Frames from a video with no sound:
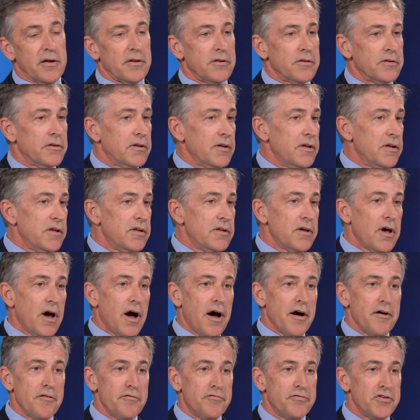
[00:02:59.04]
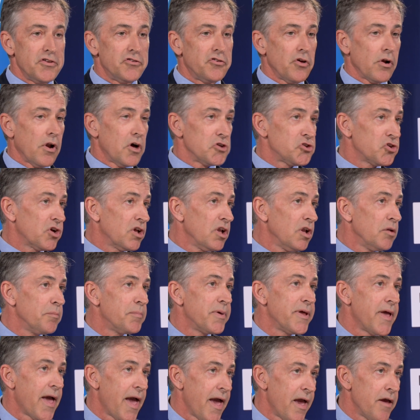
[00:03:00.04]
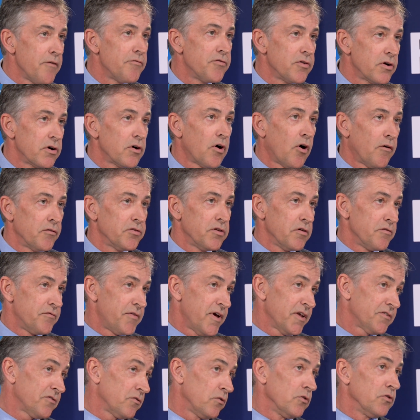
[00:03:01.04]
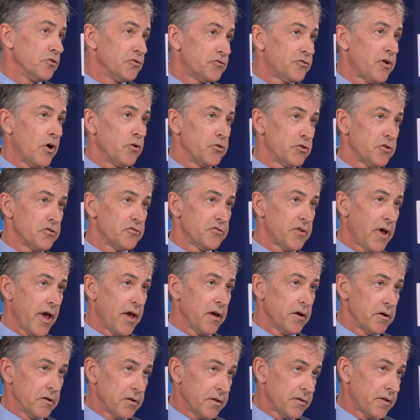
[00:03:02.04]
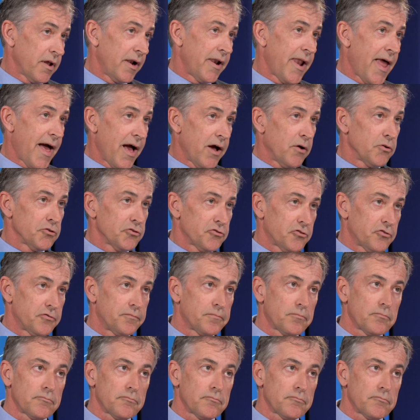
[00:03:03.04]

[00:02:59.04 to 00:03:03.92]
the physiological behavior of the vessel, so to say. It allows